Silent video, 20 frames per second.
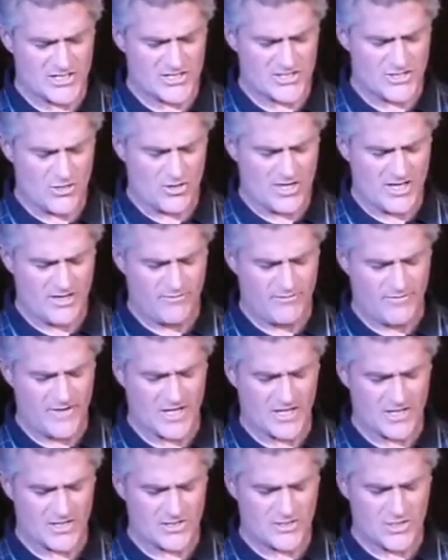stocky
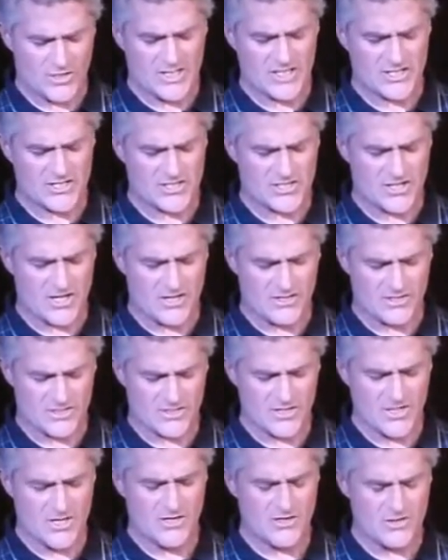figure took his stance,
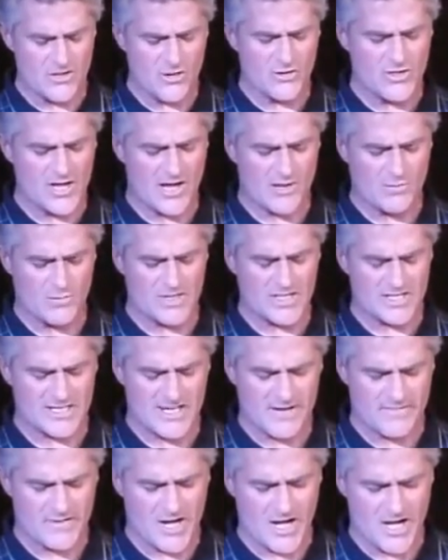no doubt with a
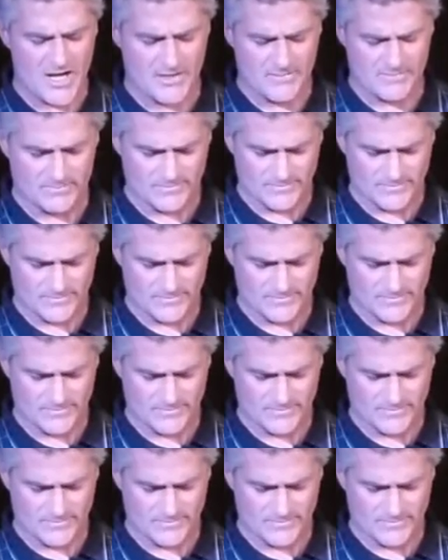7-iron.